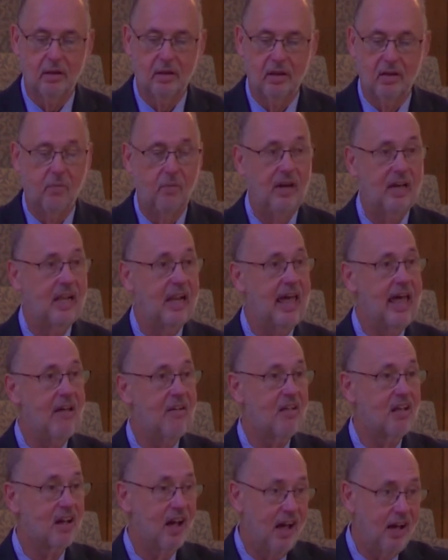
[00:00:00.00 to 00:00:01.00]
We allow
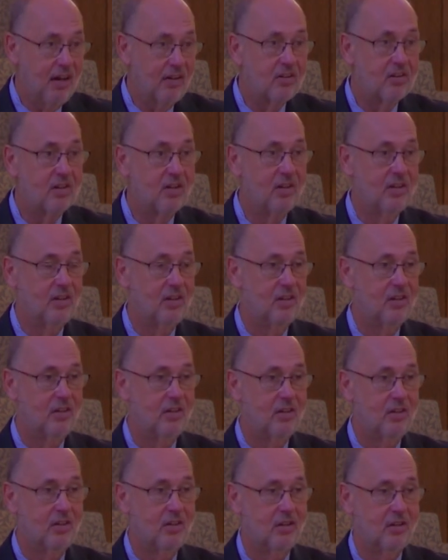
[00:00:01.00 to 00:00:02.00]
God
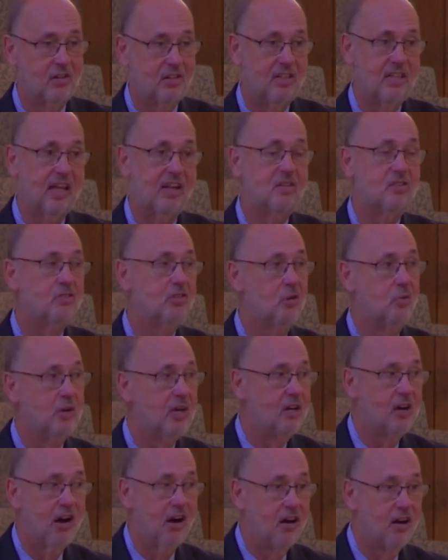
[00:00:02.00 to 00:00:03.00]
to tell us who we
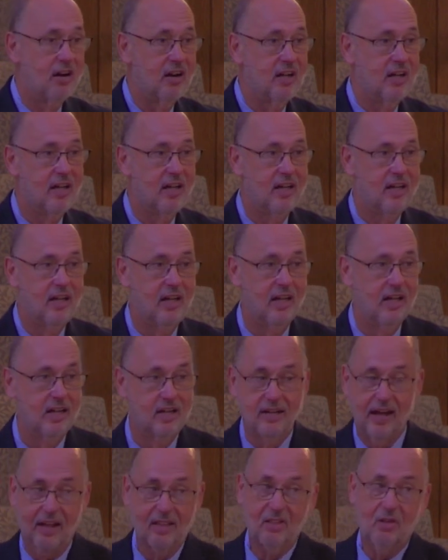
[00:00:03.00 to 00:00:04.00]
are,
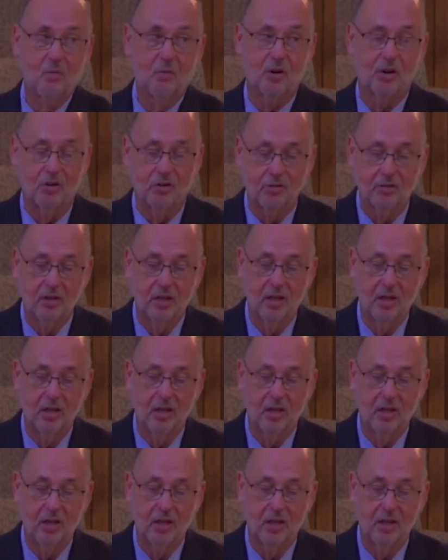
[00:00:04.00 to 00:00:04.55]
not the world.